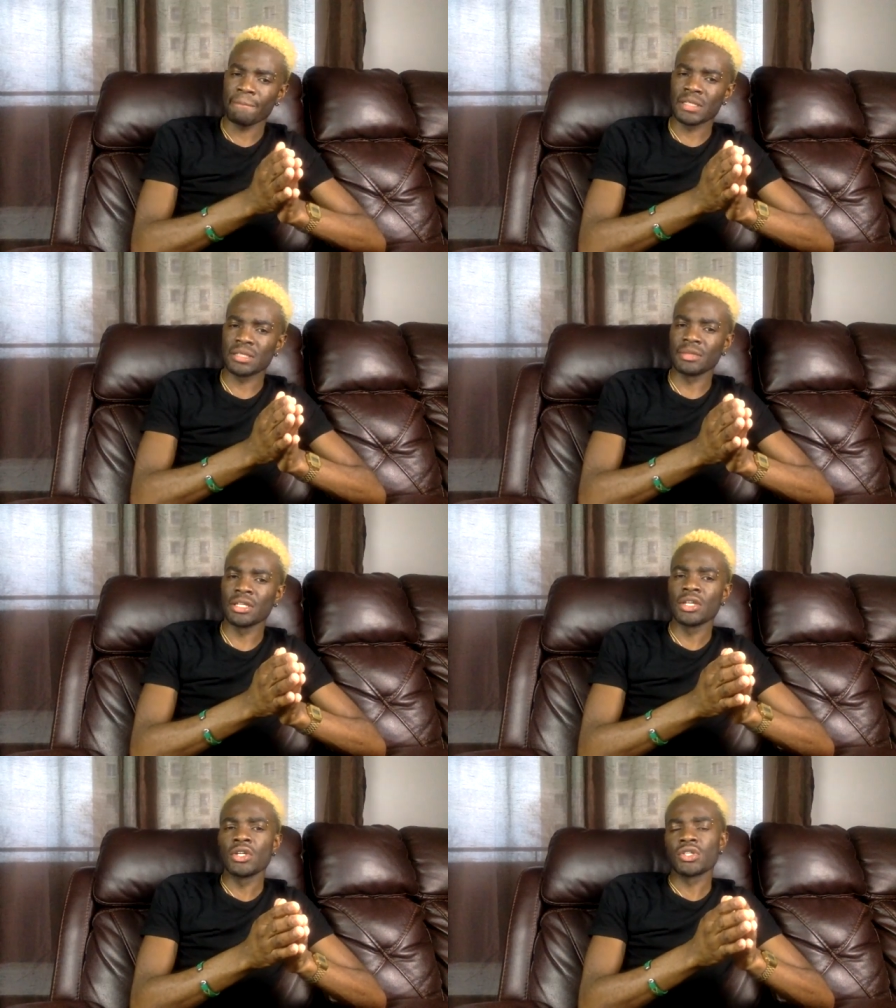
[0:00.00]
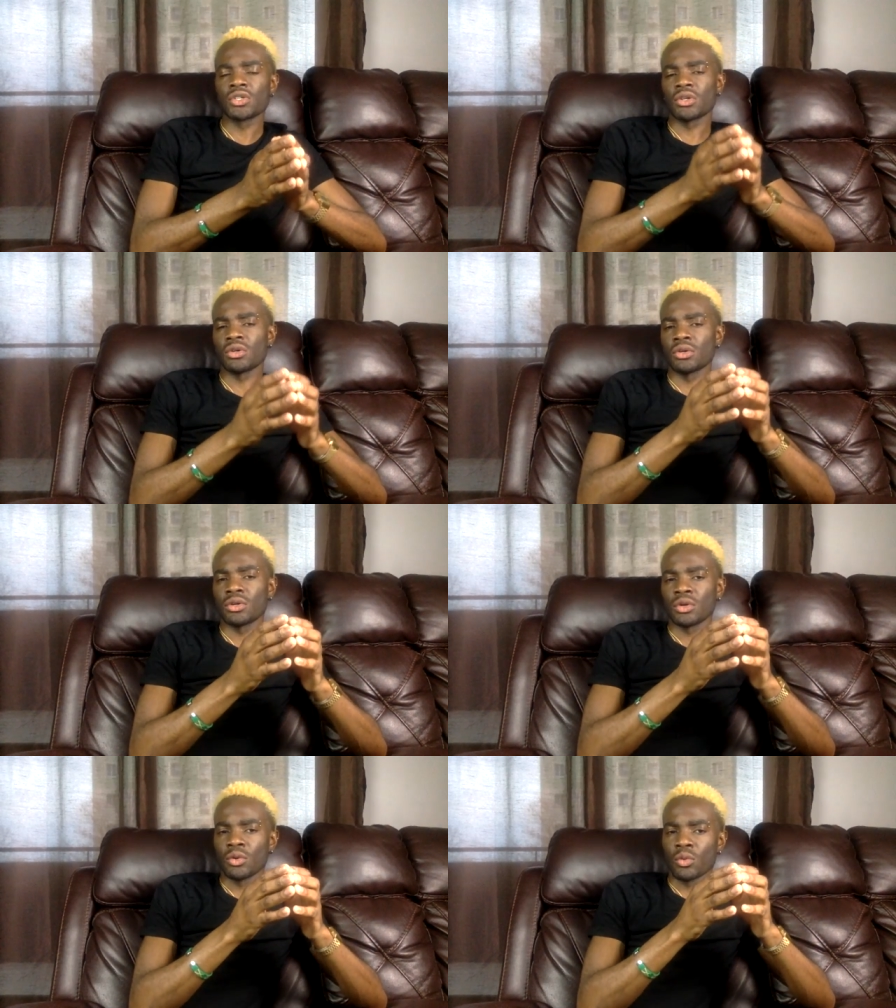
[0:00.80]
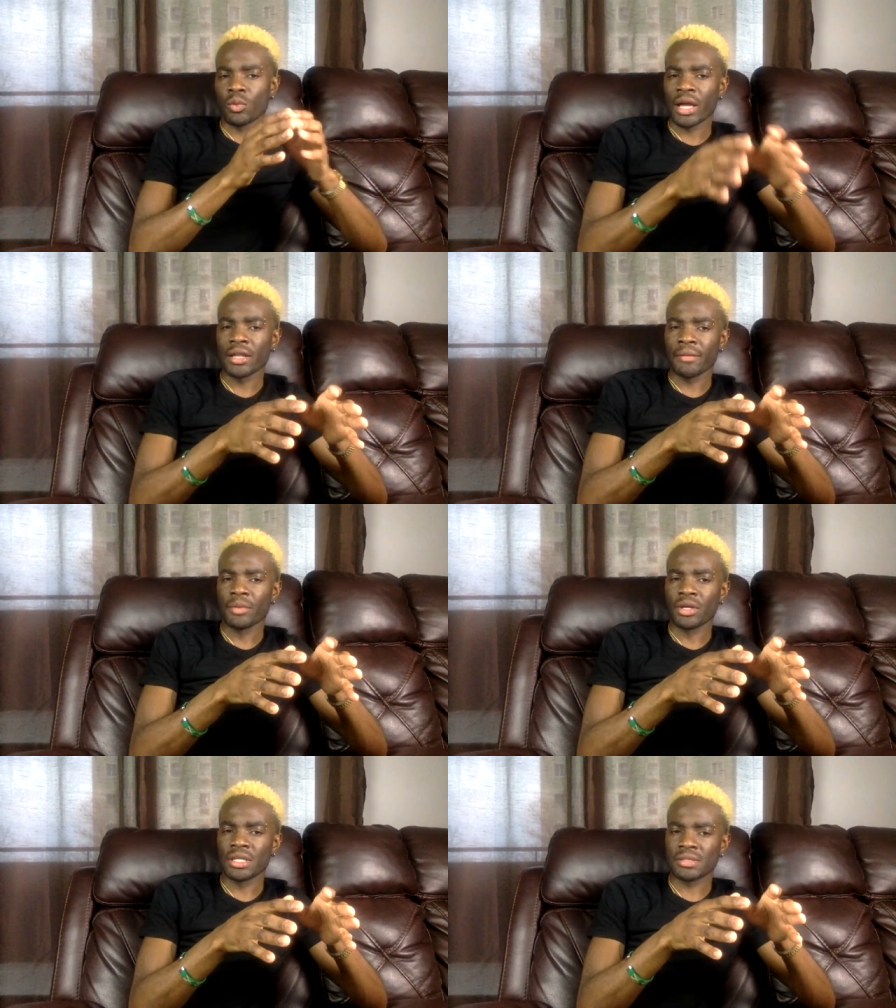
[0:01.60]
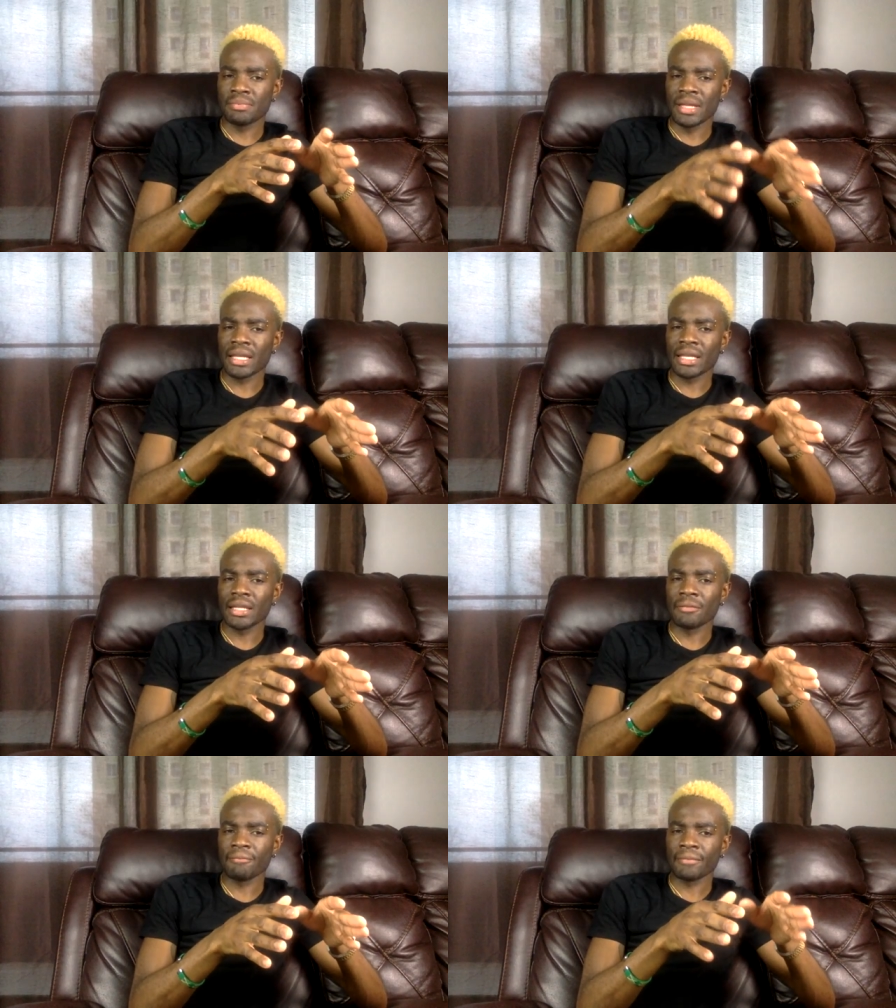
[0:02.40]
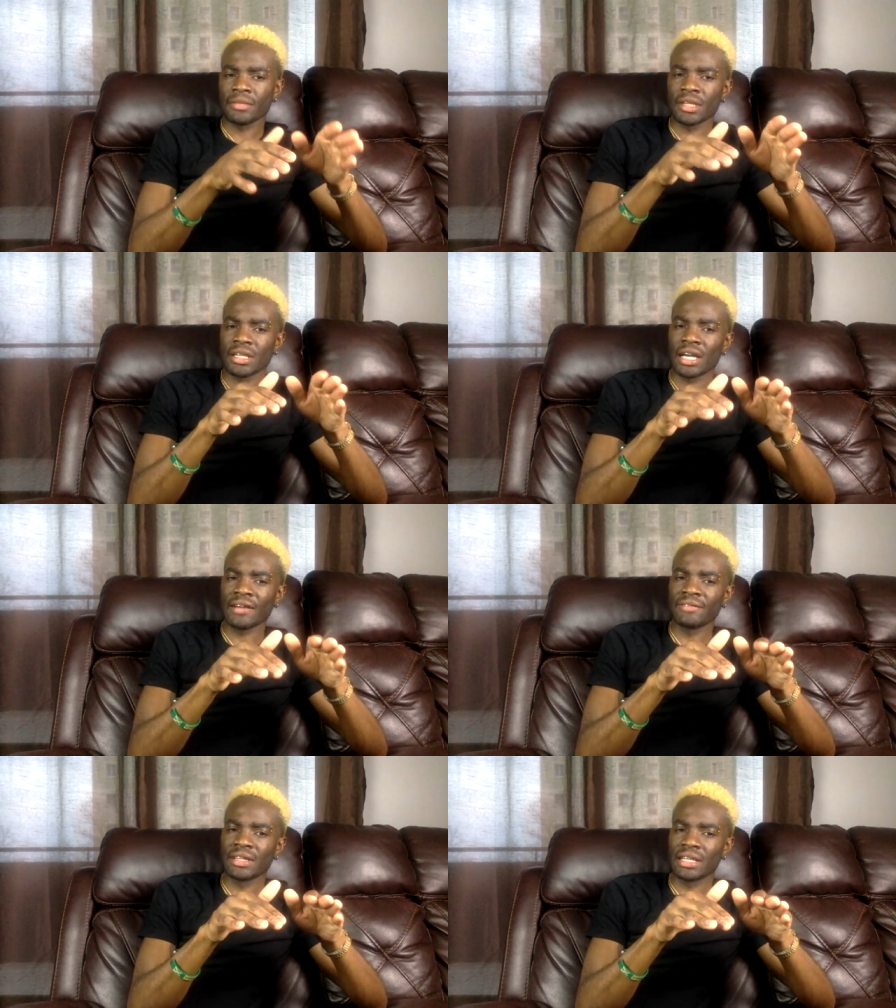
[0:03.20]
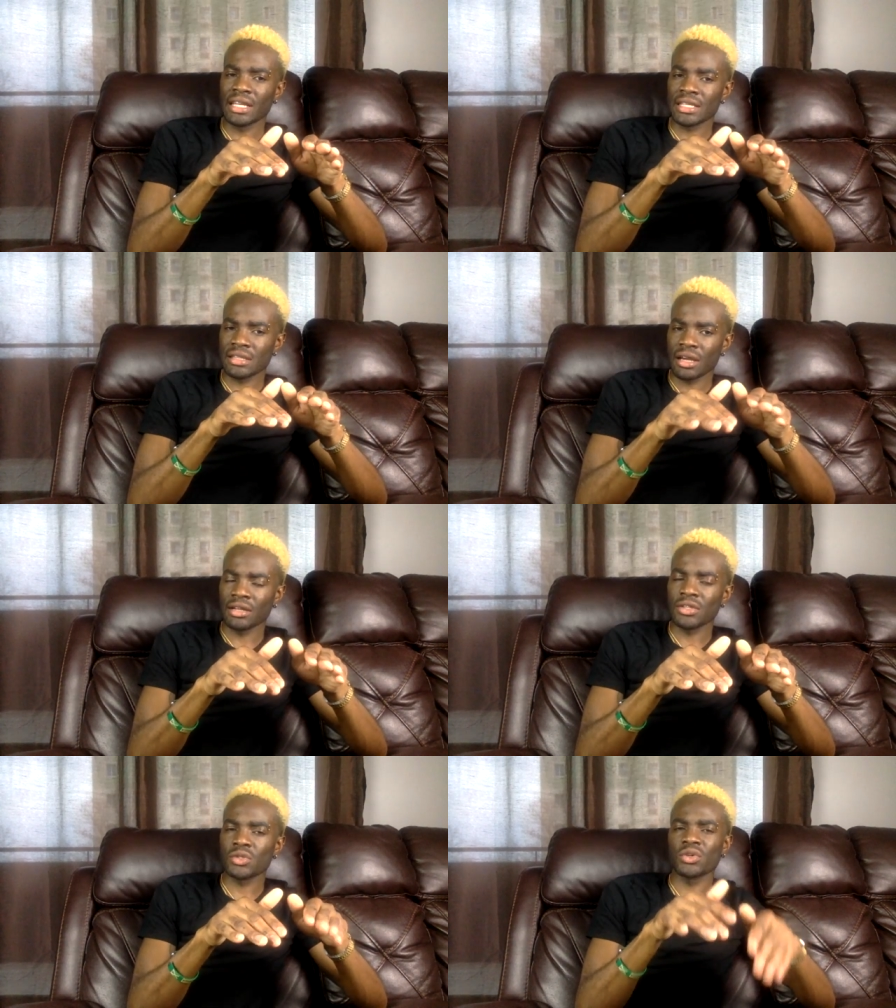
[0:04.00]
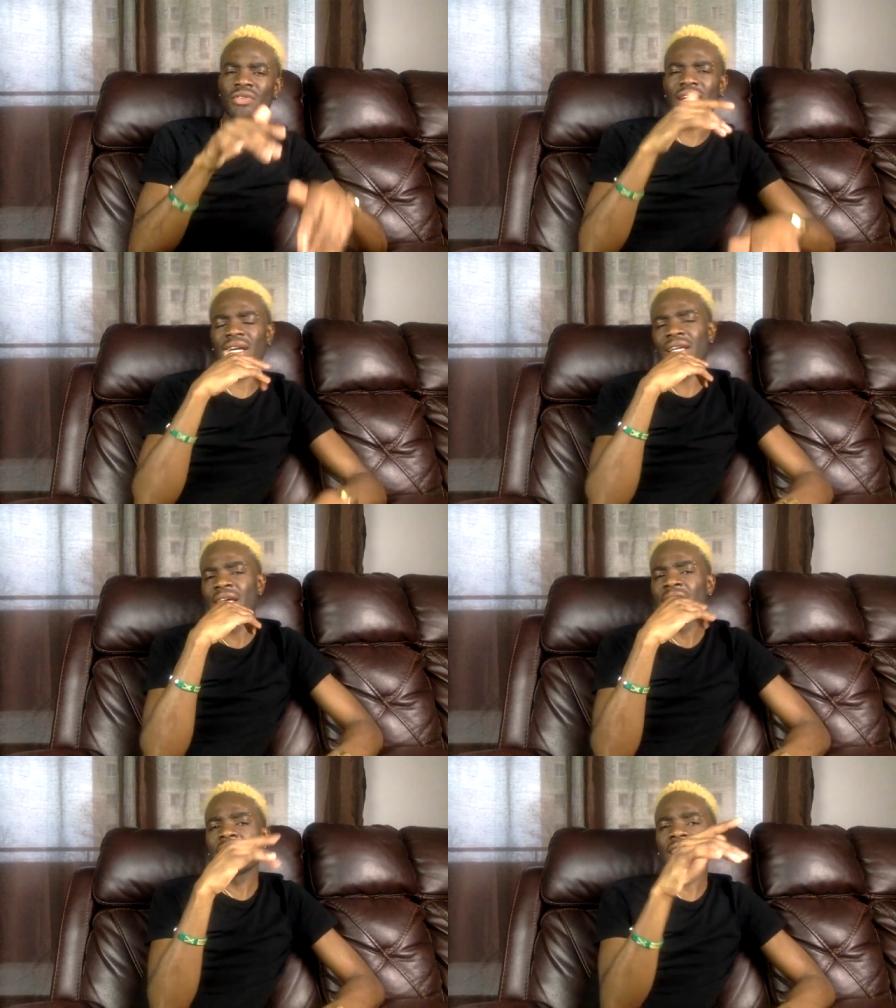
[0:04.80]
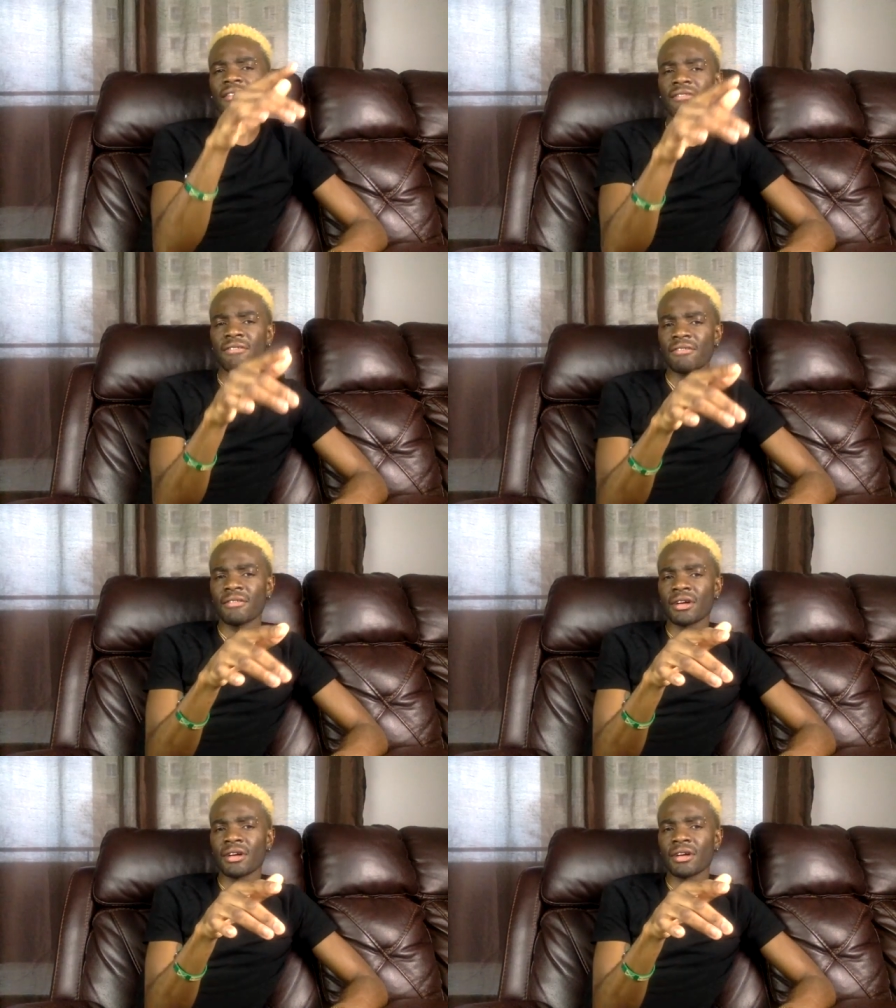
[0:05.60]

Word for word: You see me? So while your bun is baking, then you have the glaze on the stove. And I have,